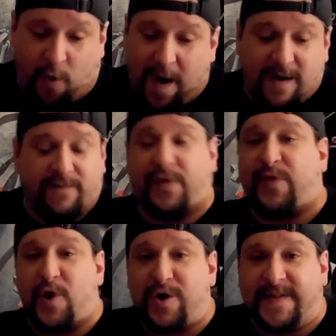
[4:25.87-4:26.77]
12,
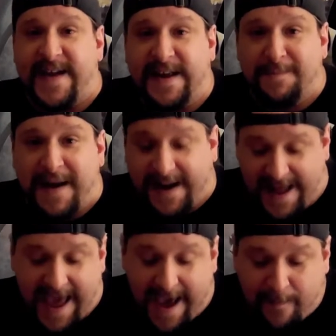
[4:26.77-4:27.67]

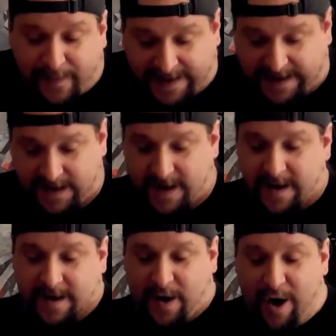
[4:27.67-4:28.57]
13-minute epic
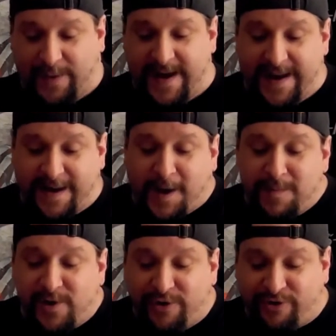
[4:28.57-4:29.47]
called In
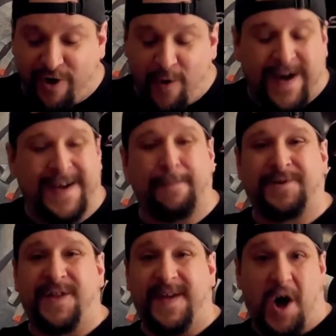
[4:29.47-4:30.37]
Commudro,
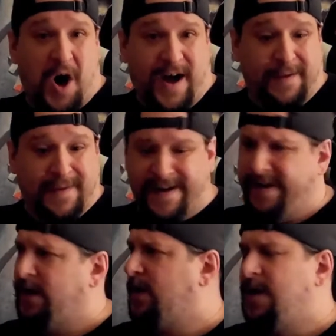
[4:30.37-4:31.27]
Hymn to the
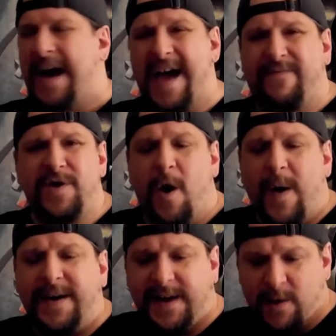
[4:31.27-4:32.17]
Ottman. I have
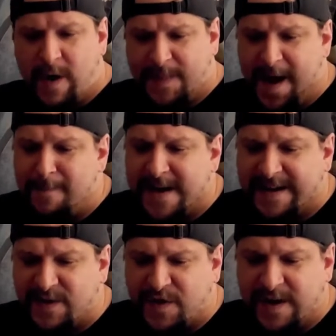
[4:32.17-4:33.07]
no idea what that
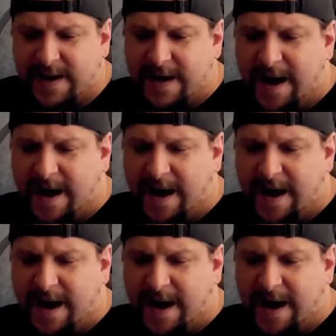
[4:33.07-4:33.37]
means.